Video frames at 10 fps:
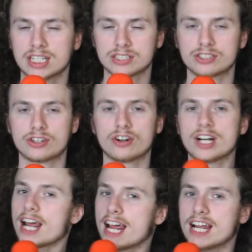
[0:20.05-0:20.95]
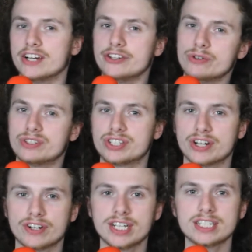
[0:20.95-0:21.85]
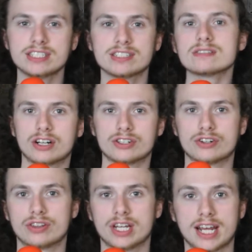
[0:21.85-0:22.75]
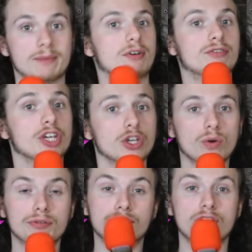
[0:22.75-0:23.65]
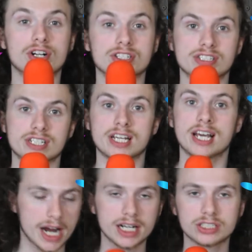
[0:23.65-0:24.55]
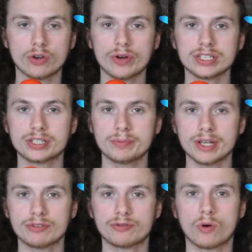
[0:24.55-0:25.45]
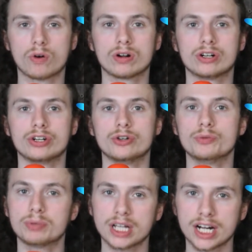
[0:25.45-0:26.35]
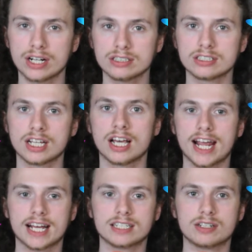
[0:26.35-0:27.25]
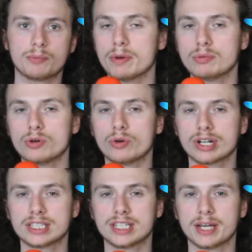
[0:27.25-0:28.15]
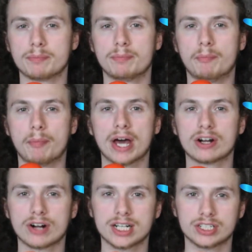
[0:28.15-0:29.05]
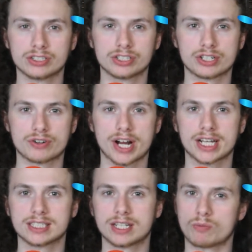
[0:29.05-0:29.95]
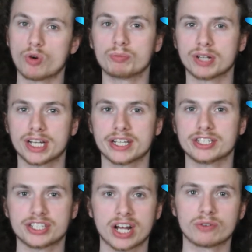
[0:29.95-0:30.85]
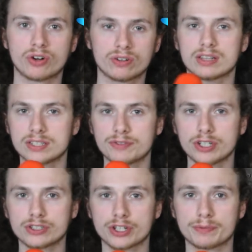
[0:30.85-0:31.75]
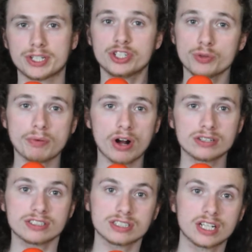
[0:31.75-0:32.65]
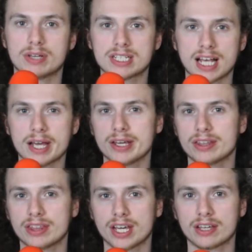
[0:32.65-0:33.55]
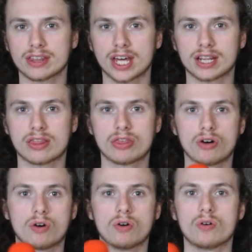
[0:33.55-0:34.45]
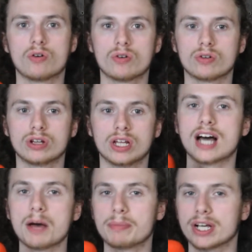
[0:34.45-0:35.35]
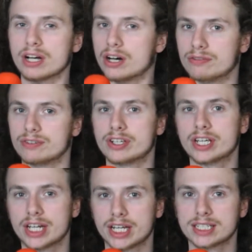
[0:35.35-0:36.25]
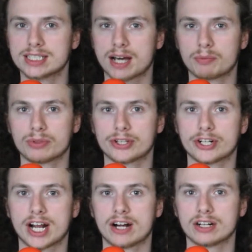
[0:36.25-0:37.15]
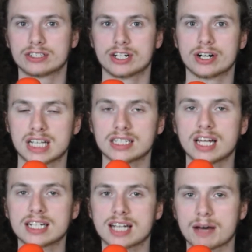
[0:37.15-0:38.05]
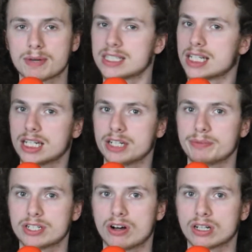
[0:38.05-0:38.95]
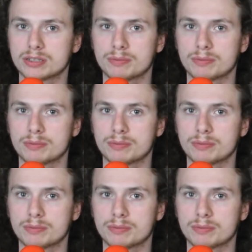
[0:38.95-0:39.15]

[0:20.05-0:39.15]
start a new series under the name of Your First, and it's going to be for new players and people who want to get better at Dungeons & Dragons and role-playing in general. This video is going to be two parts because I think that the whole topic of getting in depth with your character has a lot of topics that need to be talked